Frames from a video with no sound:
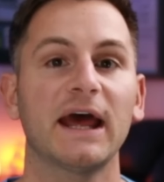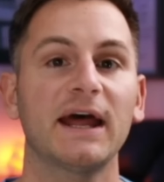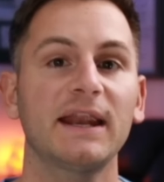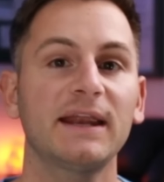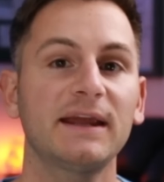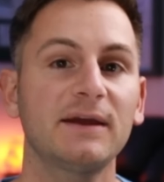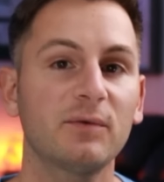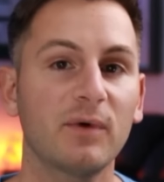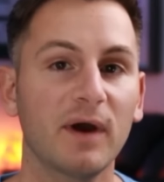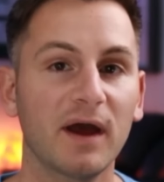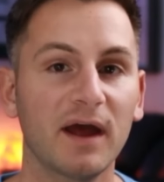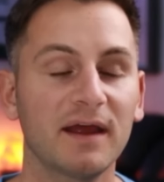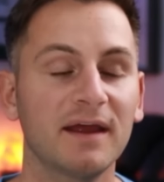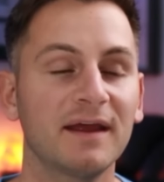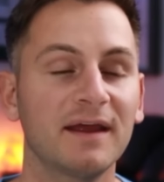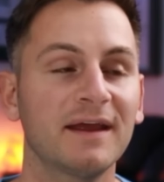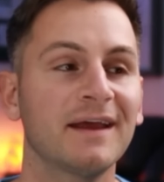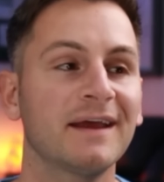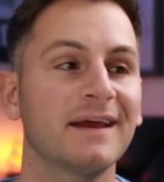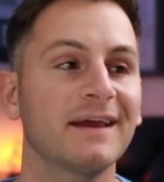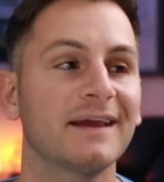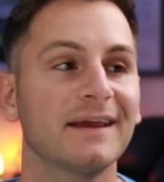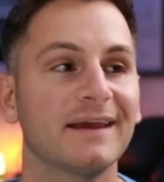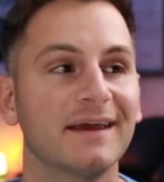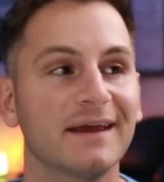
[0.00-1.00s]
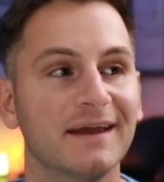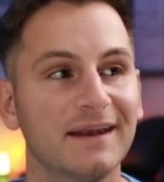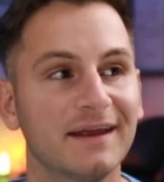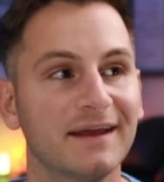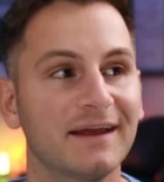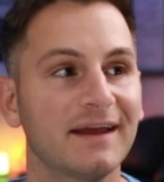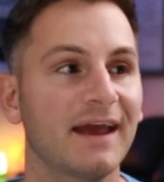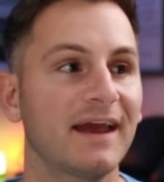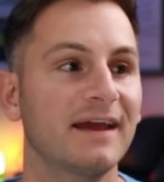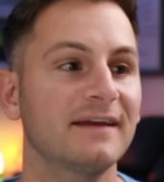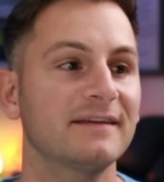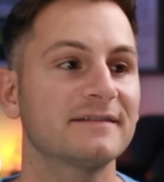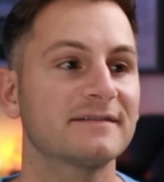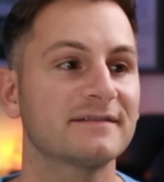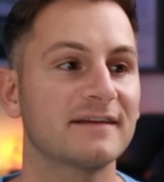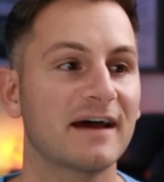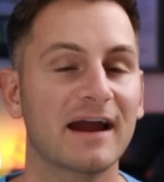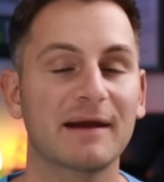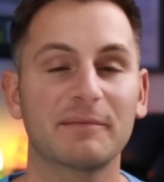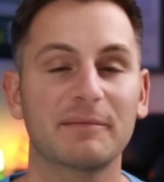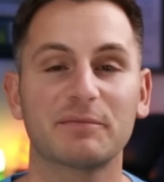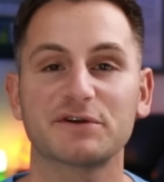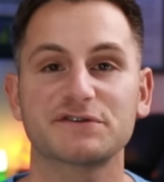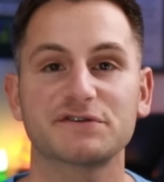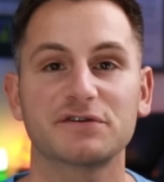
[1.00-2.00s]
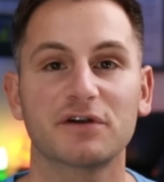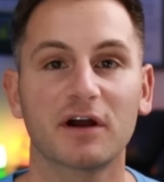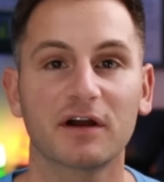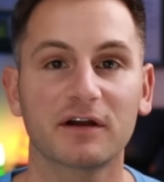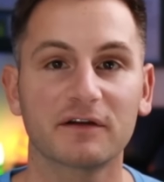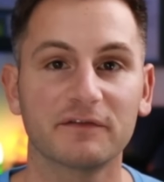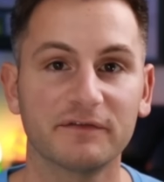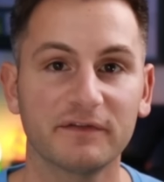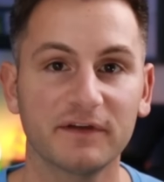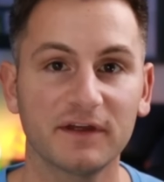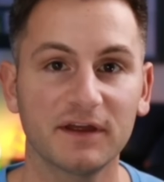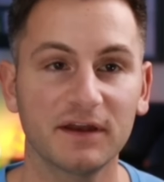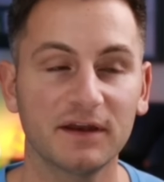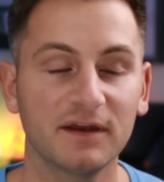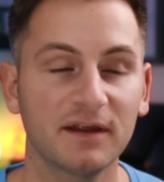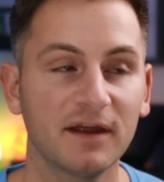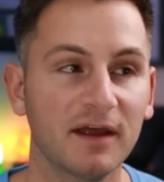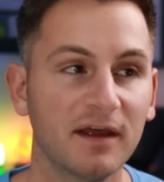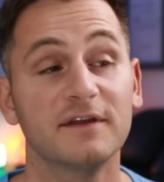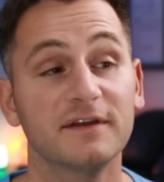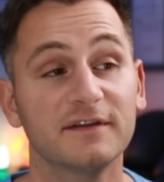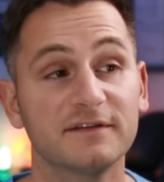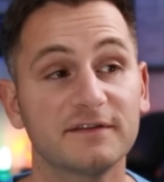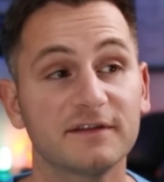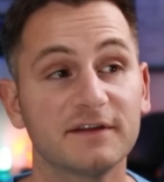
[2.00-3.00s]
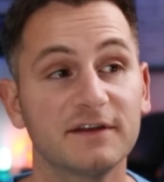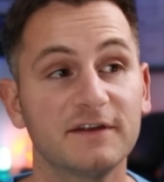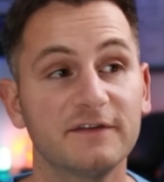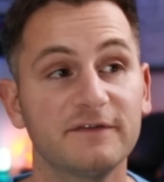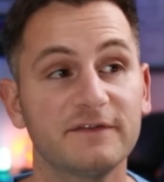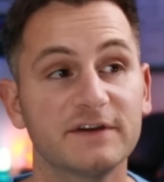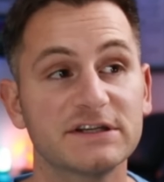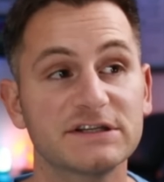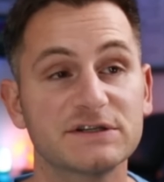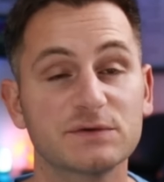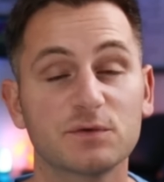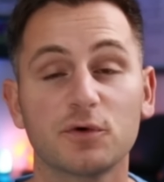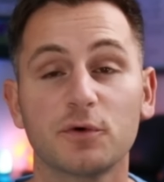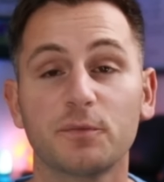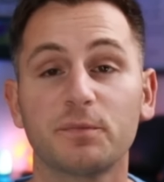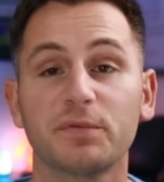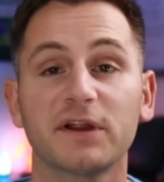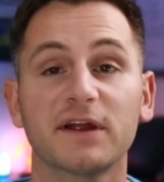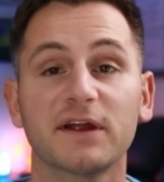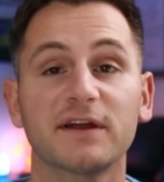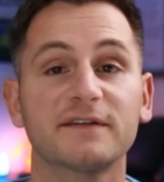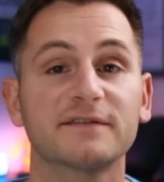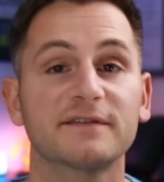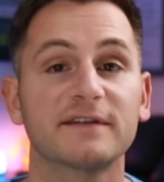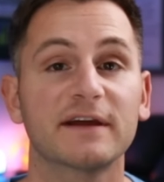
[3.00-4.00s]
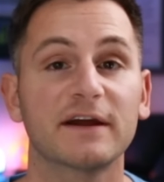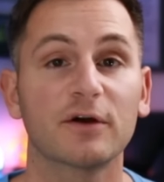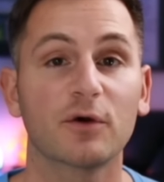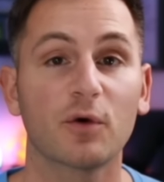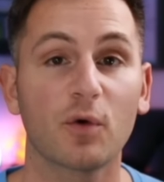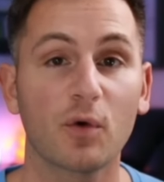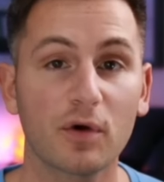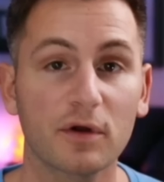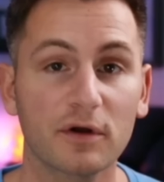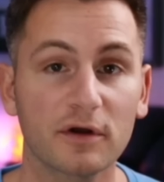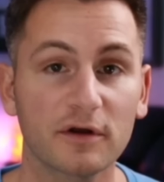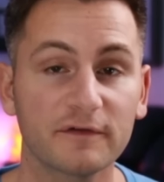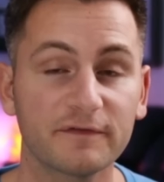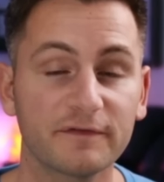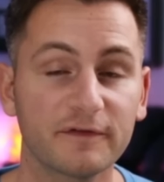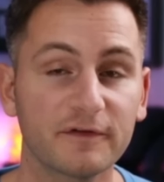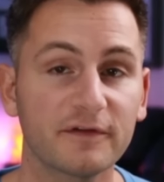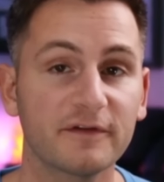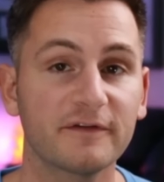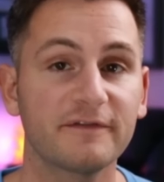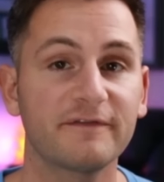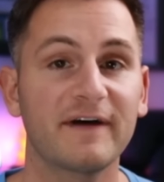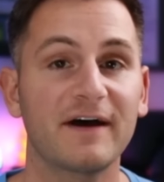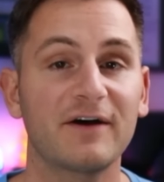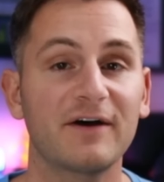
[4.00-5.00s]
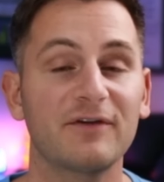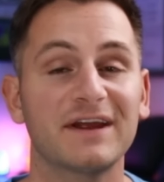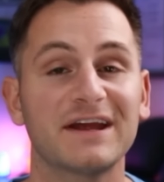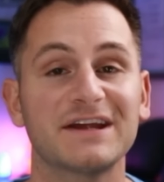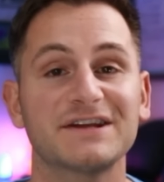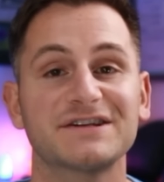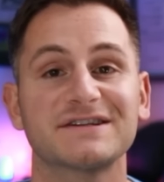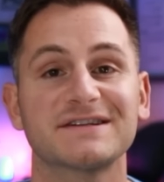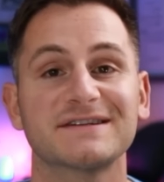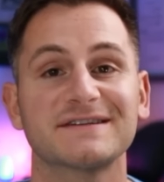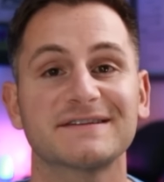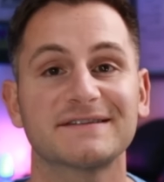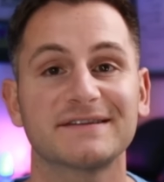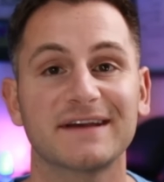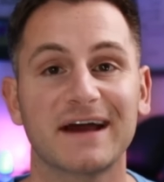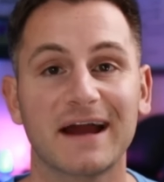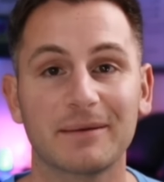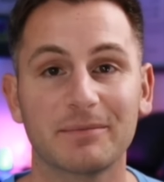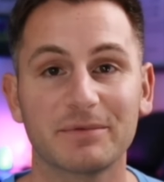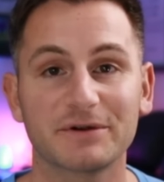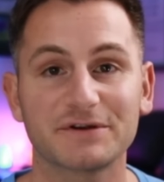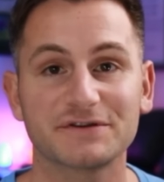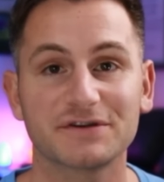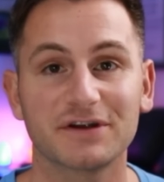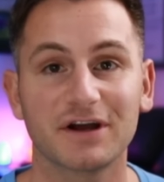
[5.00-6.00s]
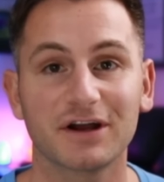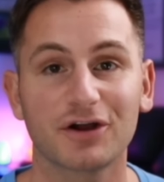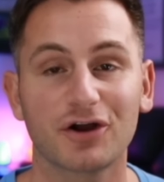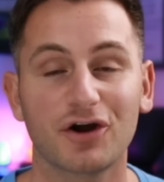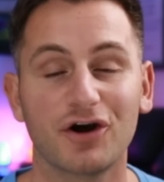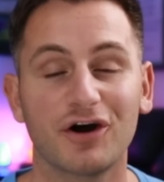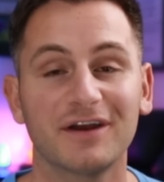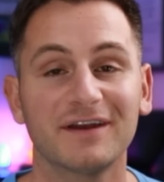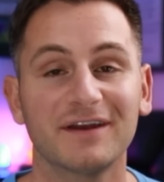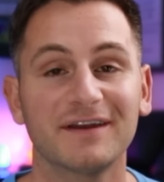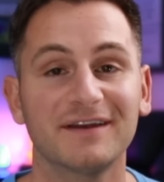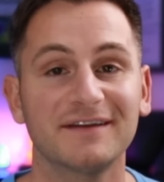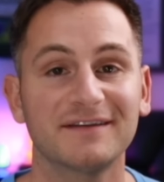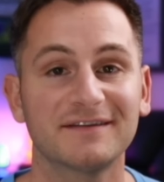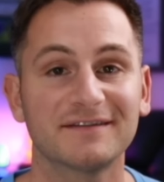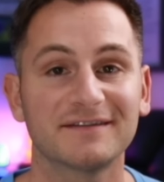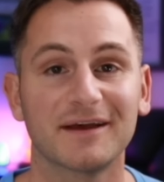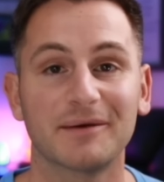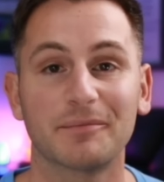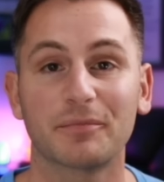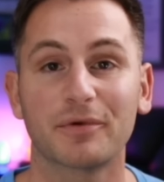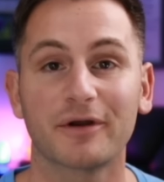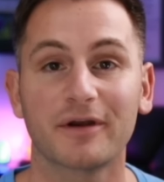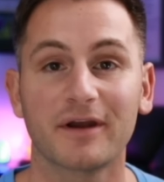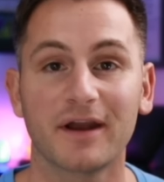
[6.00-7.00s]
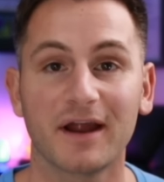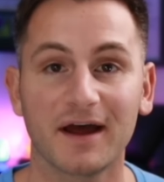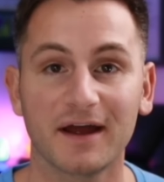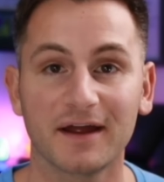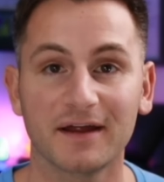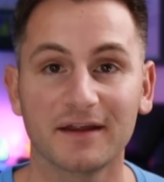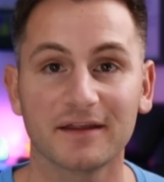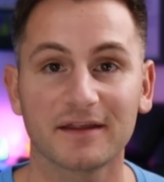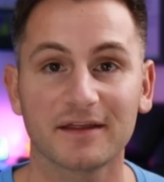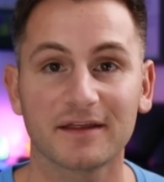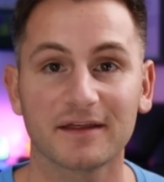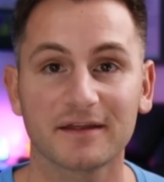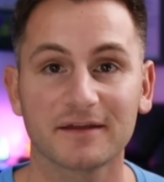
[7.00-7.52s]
any way, getting a Cybertruck VIN. This individual placed their order for the Foundation Cybertruck on December 9th.